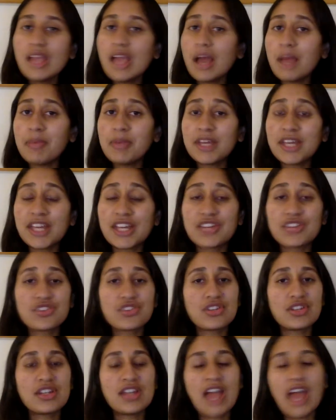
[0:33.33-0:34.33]

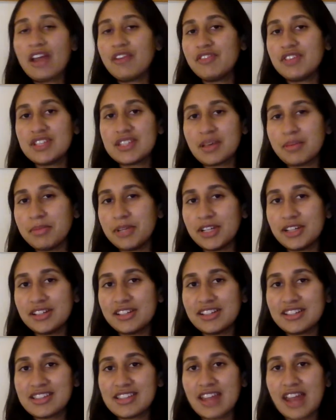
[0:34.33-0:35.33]
application, and we
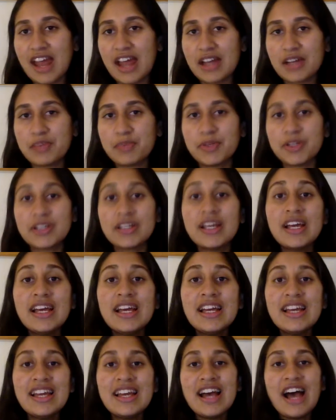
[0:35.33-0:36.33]
submitted this grant, but
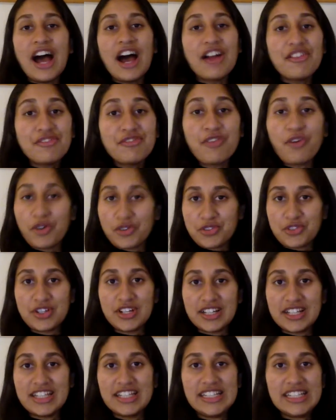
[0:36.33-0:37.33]

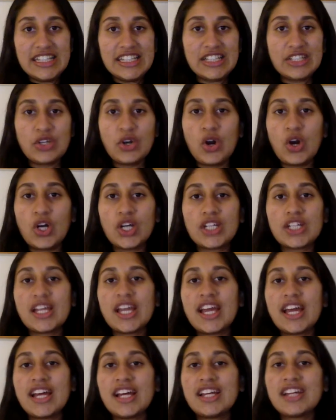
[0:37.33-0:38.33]
unfortunately it got
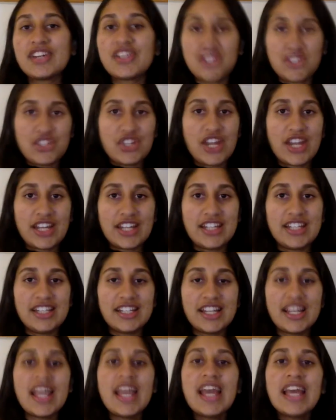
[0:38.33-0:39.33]

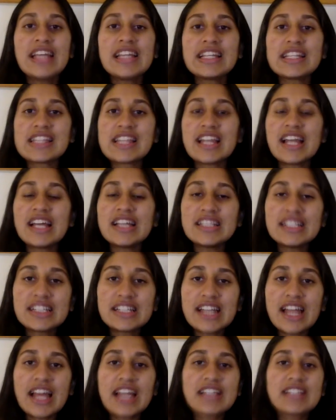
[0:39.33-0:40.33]
rejected. There's another
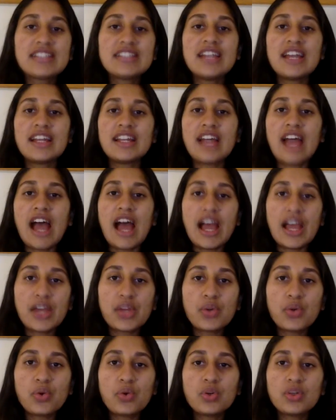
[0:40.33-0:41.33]
grant that I
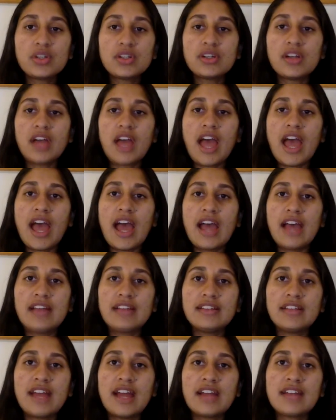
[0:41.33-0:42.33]
wrote,
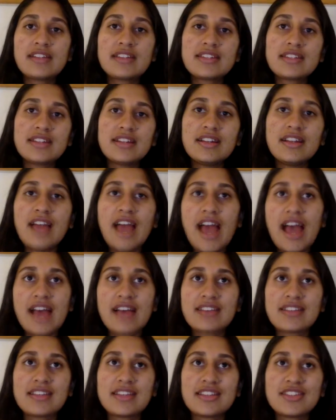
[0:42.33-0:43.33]
and that still
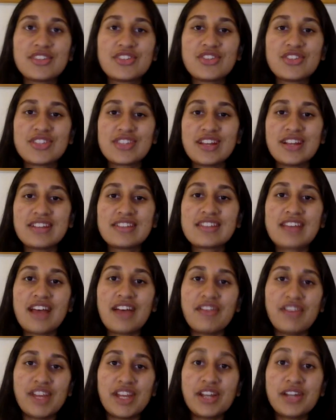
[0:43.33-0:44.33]
has its results
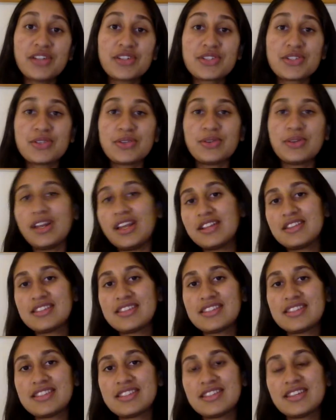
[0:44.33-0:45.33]
awaited, so
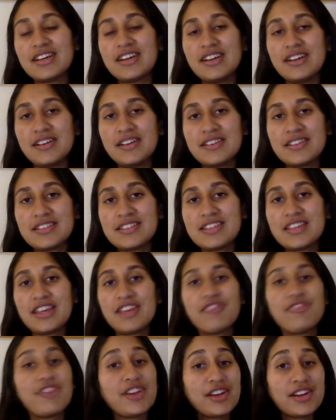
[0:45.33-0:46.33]
let's
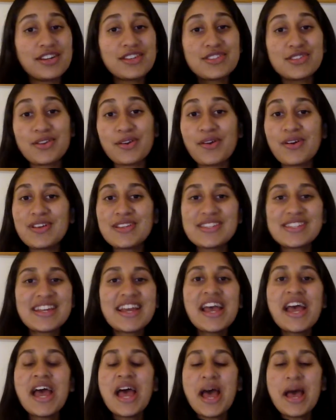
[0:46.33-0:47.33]
say fingers crossed.
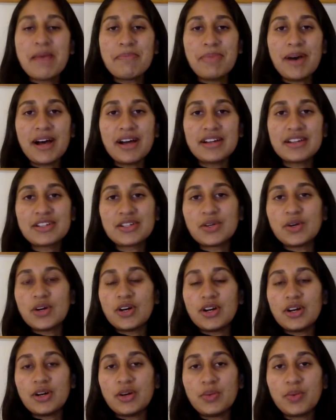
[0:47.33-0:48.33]
But
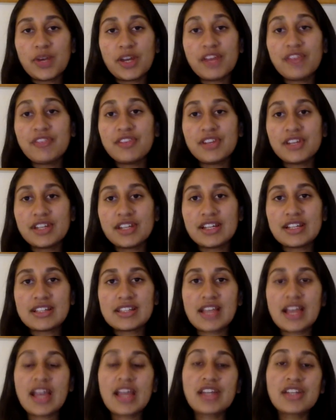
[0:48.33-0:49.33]
whatever it
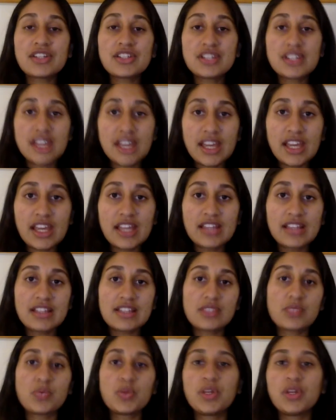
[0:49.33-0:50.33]
is, today in
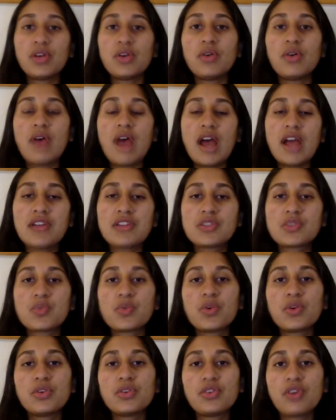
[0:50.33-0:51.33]
this video I just
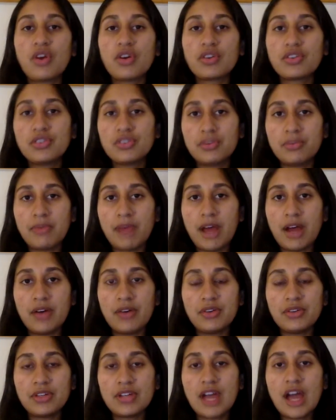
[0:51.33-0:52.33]
want to talk to you
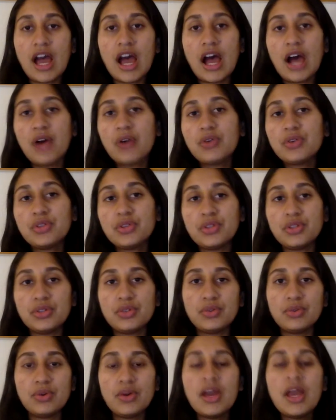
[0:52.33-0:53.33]
about how do
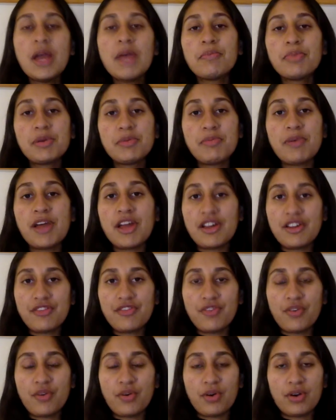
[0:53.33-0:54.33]
you prepare
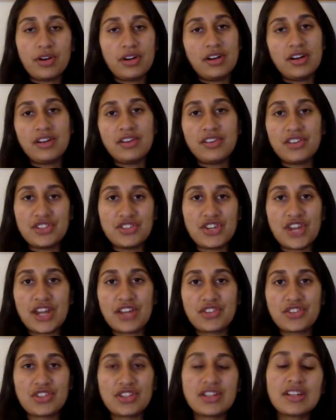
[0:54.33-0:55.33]
for
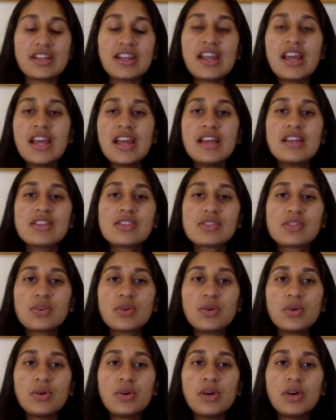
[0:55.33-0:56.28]
rejection. So